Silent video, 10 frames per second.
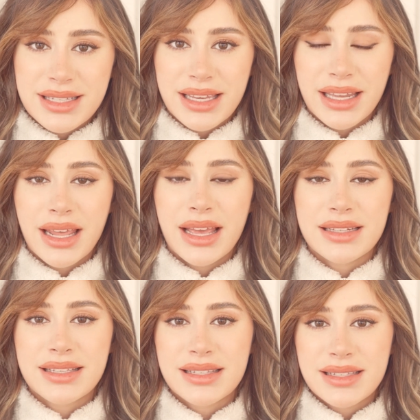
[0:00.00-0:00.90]
skin
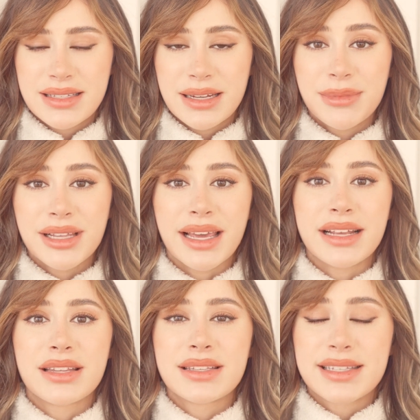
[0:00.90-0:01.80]
and
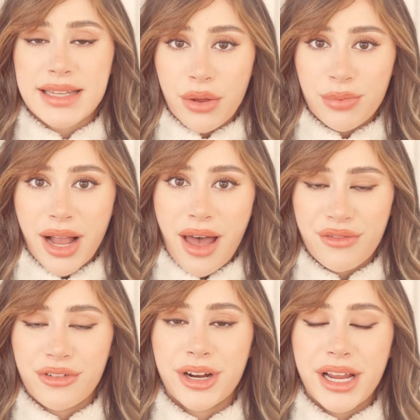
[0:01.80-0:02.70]
stimulate cell
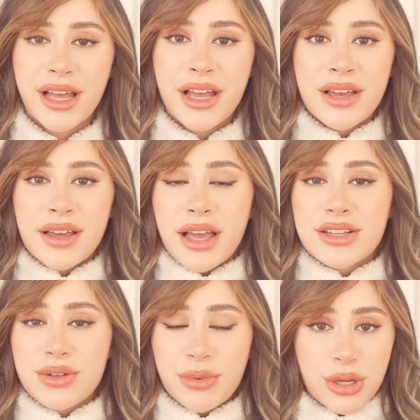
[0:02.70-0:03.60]
recovery.
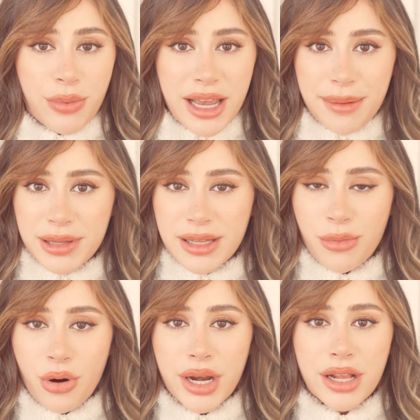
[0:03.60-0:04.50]
So when you wake up in the
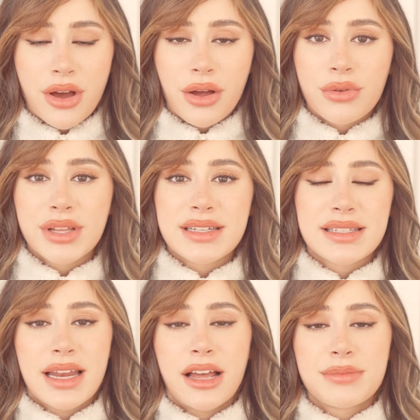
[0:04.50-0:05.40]
morning, not only
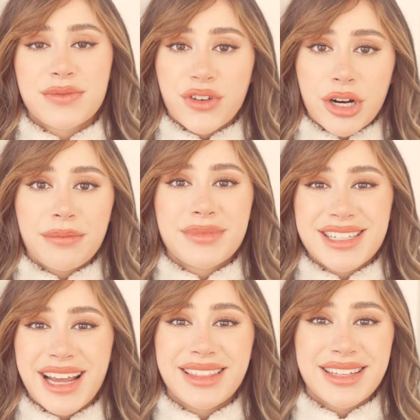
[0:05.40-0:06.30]
does it help firm,
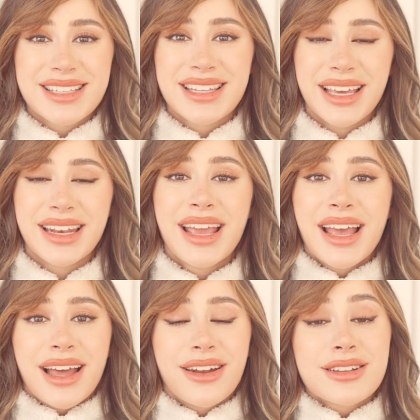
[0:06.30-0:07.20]
tighten the skin,
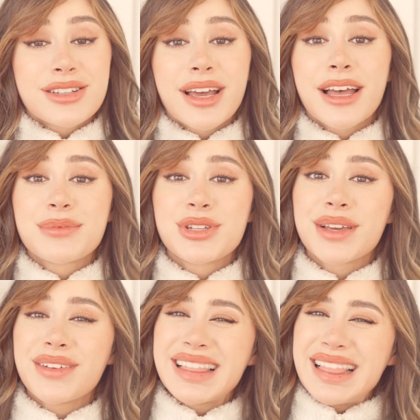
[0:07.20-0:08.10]
it also helps you
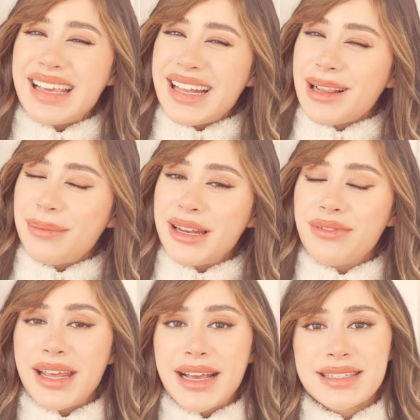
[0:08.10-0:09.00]
give a little bit
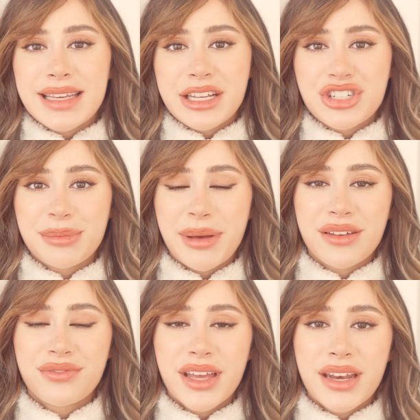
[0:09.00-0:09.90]
of an anti-aging
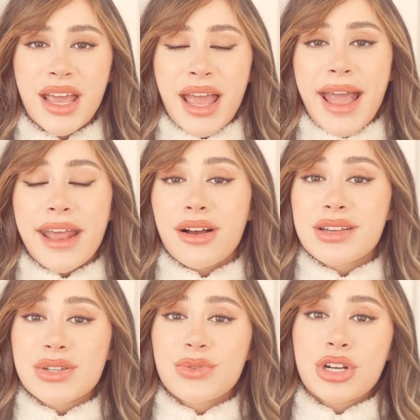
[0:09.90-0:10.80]
benefit. It
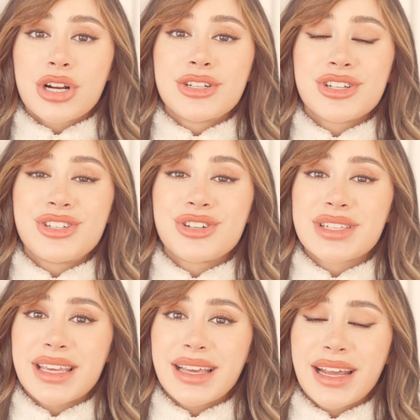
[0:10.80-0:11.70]
also encourages your
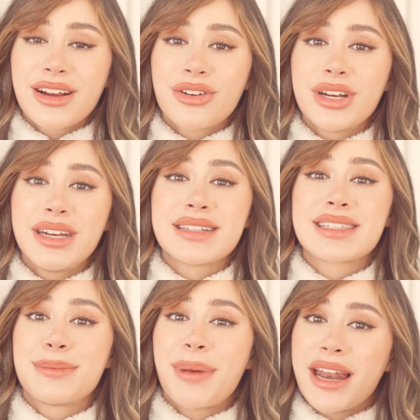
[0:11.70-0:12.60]
skincare
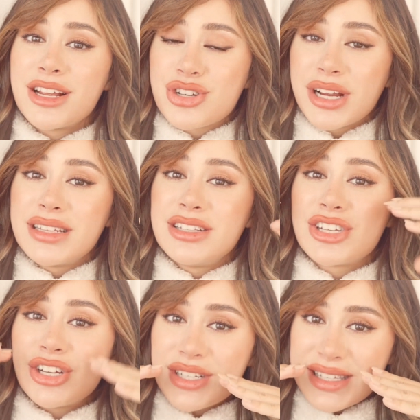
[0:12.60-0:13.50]
ingredients to penetrate
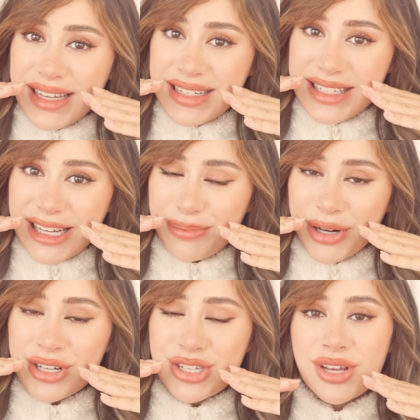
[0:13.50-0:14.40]
into your skin
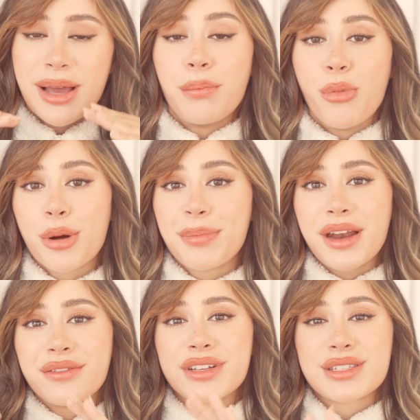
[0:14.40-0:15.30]
deeper, so you get more
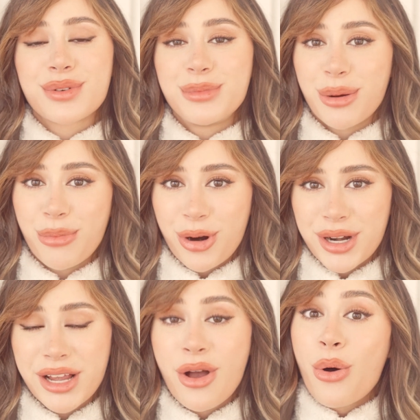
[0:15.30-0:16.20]
benefits from your
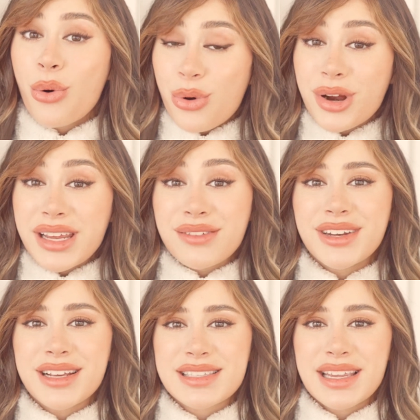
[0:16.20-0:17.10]
morning or
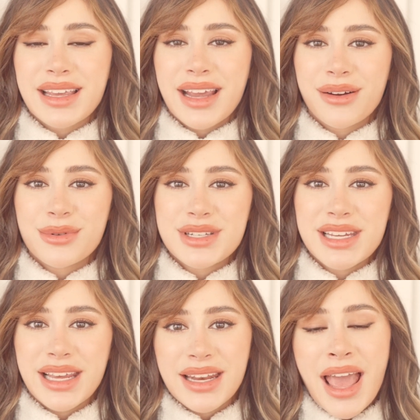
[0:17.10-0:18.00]
evening skincare
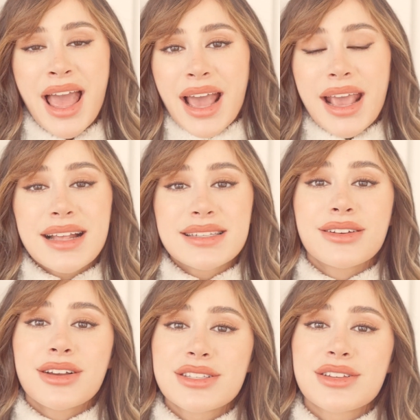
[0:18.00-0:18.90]
routine. And
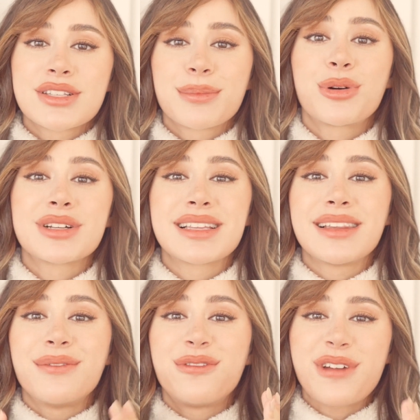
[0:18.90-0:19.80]
it also supports
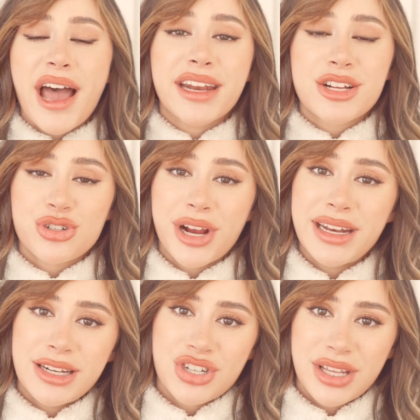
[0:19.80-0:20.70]
lymphatic
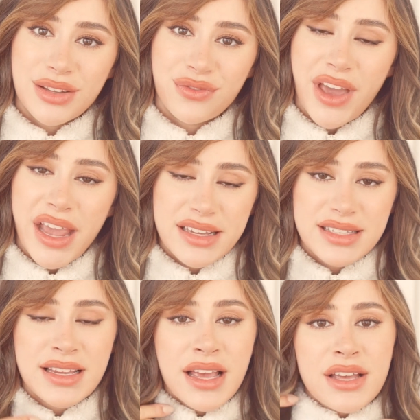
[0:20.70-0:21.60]
drainage in the
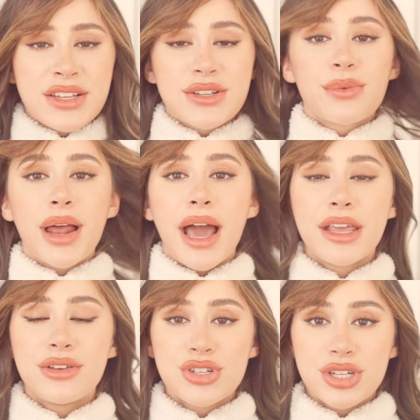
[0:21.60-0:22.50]
face. So what I
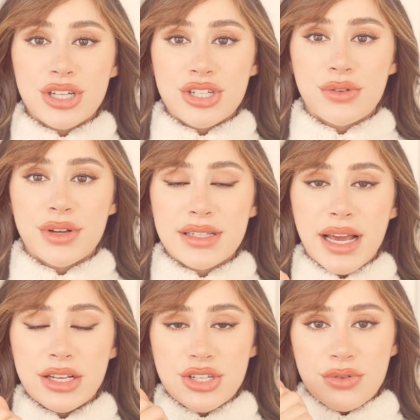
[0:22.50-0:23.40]
usually do is
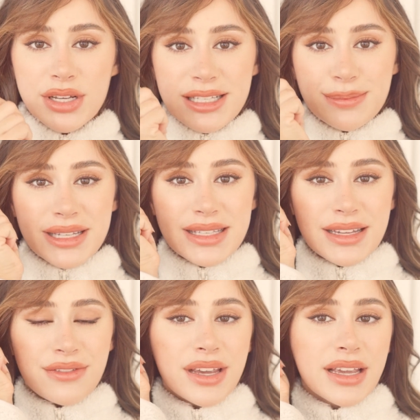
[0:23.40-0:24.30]
I do a
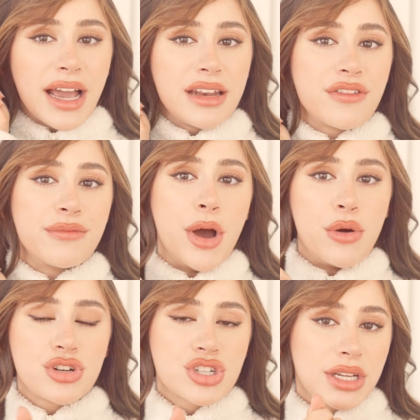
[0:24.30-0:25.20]
specific kind of
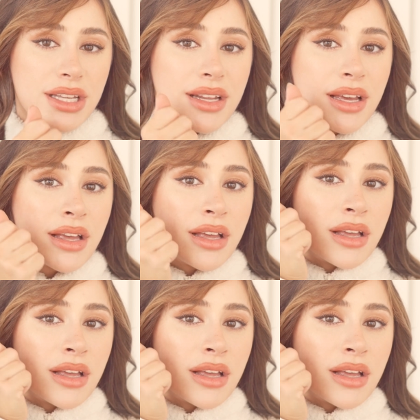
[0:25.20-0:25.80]
motion